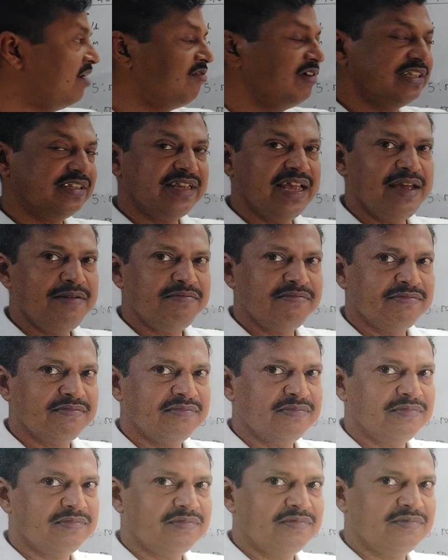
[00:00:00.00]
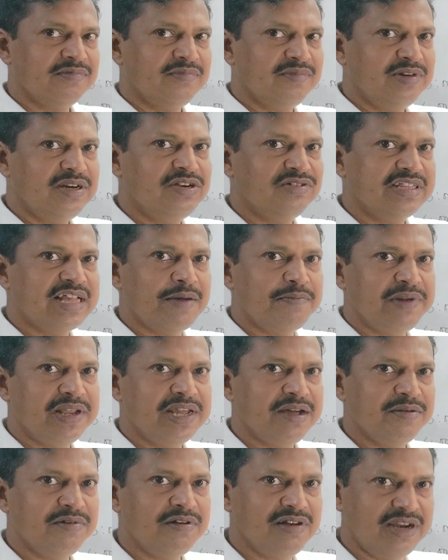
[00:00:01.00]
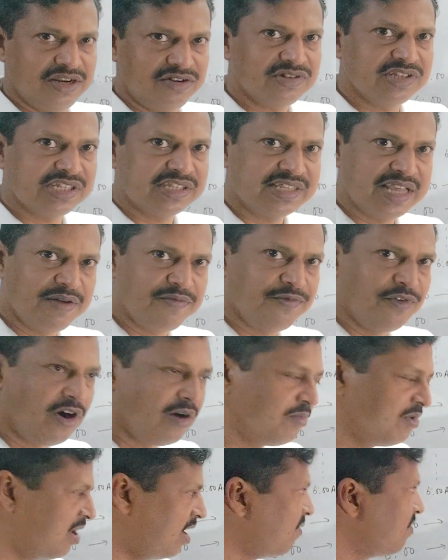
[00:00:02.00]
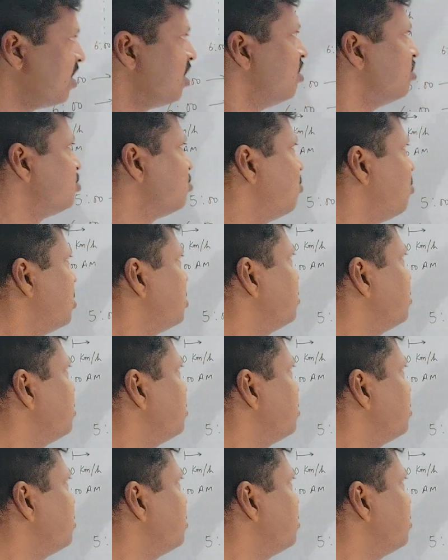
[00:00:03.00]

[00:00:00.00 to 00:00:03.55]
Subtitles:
was same. It was applicable. It was the same formula. So what